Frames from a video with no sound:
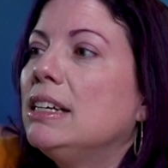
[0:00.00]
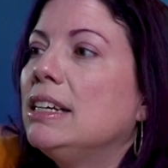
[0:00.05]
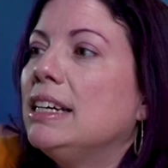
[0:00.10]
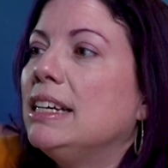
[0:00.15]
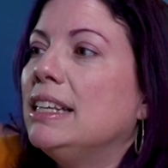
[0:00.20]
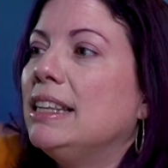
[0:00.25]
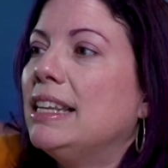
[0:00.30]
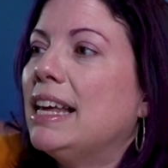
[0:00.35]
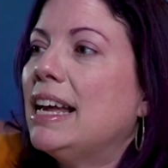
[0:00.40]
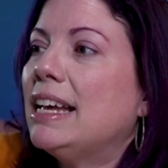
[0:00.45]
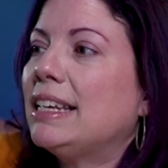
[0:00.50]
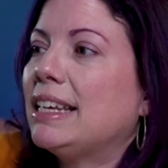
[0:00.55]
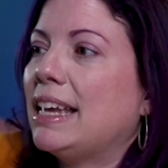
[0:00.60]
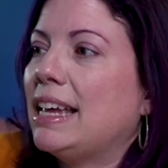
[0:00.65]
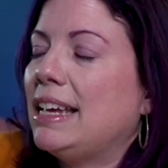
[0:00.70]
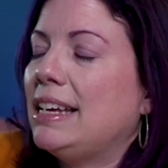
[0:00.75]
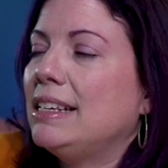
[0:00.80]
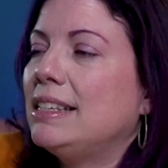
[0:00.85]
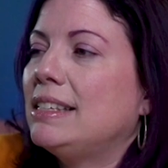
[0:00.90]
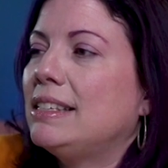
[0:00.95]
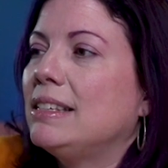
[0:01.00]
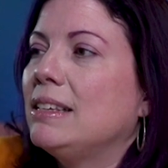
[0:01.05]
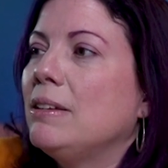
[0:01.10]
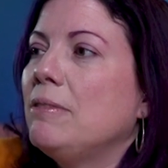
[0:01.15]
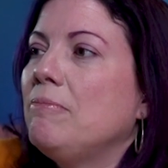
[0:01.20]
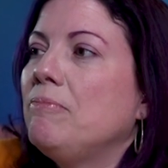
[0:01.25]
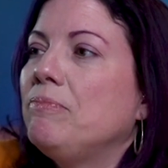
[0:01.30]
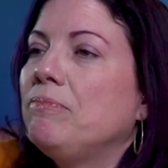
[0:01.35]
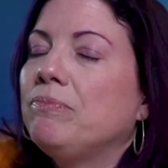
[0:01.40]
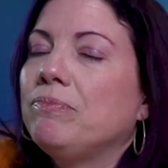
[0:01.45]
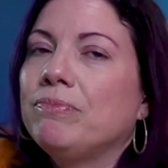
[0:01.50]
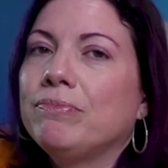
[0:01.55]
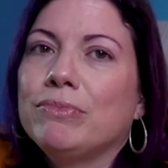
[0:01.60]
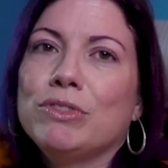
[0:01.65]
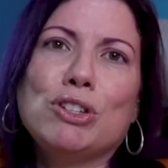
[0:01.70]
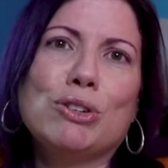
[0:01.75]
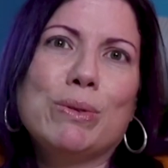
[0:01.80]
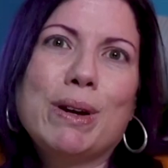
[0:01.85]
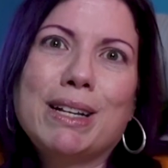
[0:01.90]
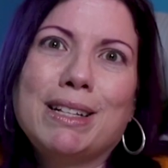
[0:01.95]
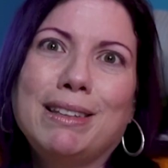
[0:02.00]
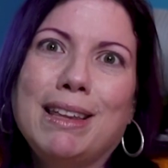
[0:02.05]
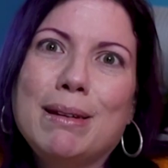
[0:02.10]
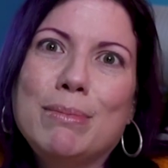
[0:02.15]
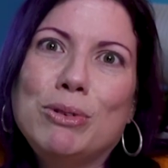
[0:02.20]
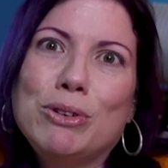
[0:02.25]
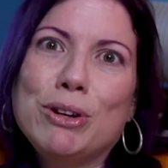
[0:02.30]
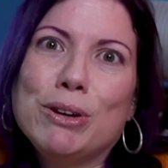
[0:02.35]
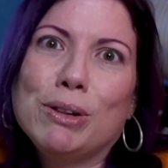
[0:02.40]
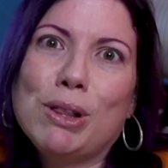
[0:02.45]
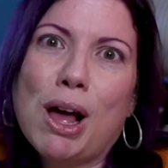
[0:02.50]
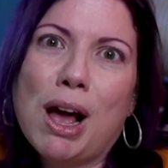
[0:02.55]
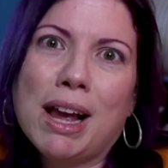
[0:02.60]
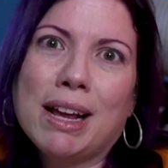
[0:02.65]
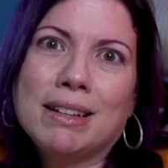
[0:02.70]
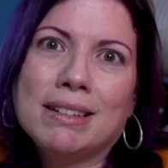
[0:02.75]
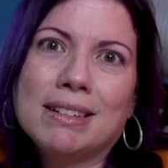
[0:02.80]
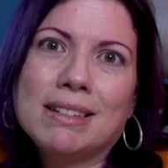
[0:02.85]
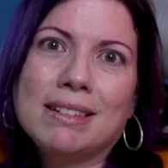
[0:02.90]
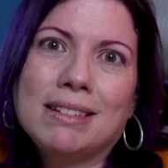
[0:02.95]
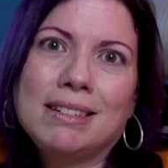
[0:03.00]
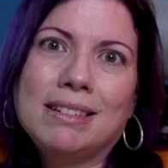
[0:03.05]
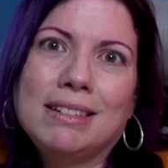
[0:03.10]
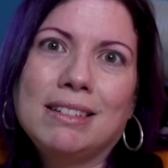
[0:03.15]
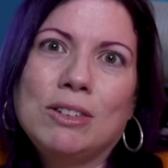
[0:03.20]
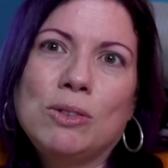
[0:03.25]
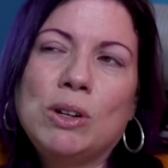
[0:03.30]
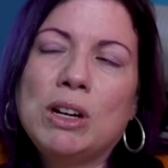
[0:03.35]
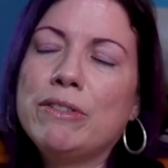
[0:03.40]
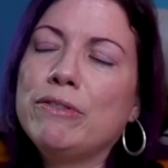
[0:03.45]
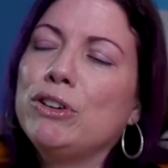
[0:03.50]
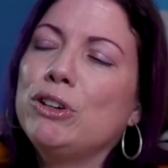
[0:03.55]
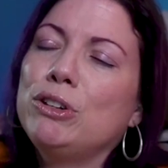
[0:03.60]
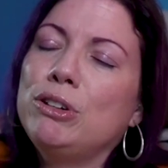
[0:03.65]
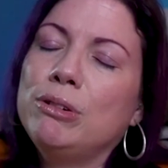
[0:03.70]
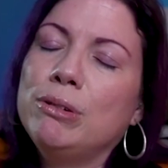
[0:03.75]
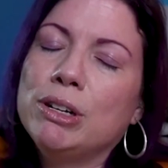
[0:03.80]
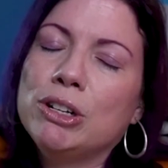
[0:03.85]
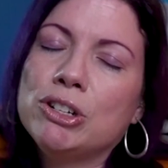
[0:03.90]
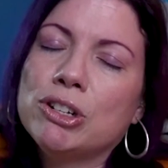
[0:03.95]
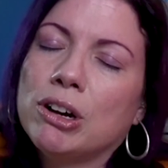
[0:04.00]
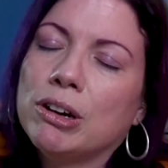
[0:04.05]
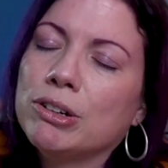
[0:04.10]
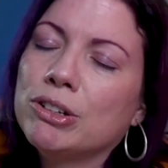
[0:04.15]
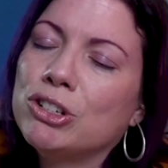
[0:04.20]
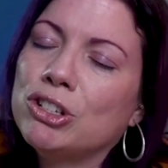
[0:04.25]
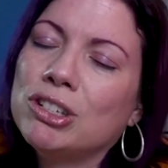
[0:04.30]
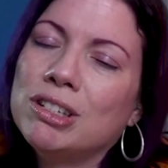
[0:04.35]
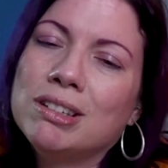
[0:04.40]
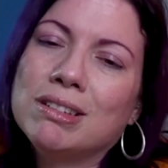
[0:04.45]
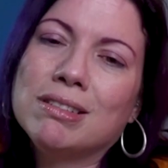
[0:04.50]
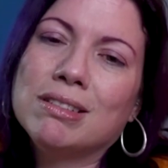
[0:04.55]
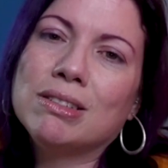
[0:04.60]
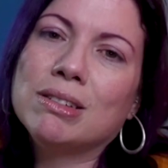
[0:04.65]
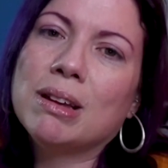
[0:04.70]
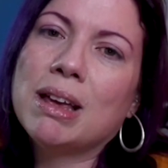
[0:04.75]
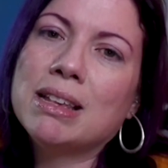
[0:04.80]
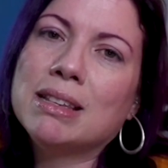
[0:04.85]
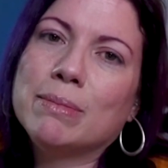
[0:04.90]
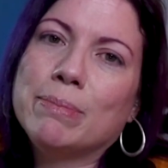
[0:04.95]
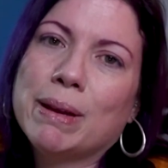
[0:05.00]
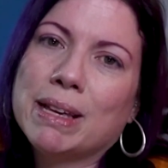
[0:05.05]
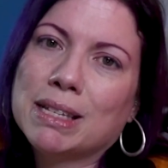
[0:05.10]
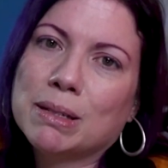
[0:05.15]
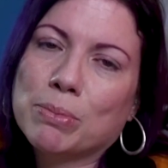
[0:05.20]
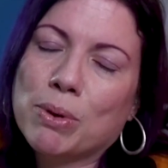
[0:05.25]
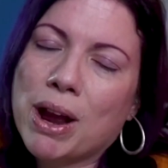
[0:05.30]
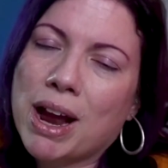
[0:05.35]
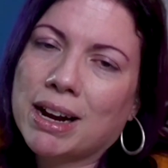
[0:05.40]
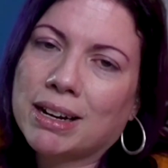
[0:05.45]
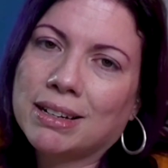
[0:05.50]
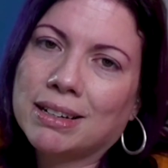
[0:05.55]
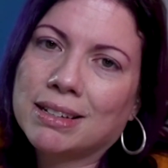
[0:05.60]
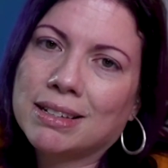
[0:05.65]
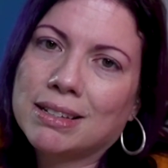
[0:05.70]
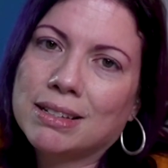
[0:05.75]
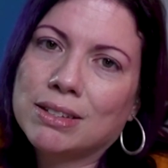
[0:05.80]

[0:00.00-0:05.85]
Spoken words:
In that case, direct label your lines. Whenever you're doing charts, just as a best practice,